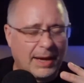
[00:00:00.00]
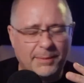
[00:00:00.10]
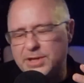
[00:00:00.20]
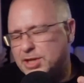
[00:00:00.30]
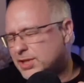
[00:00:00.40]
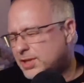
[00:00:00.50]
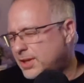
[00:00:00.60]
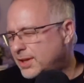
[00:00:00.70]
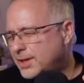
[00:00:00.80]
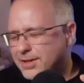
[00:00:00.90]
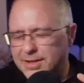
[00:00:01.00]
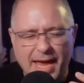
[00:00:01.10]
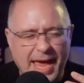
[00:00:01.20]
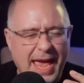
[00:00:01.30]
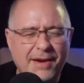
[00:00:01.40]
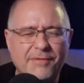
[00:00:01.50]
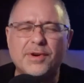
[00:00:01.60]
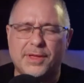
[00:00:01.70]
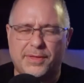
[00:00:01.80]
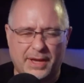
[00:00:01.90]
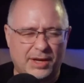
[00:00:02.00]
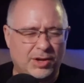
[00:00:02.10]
just everything,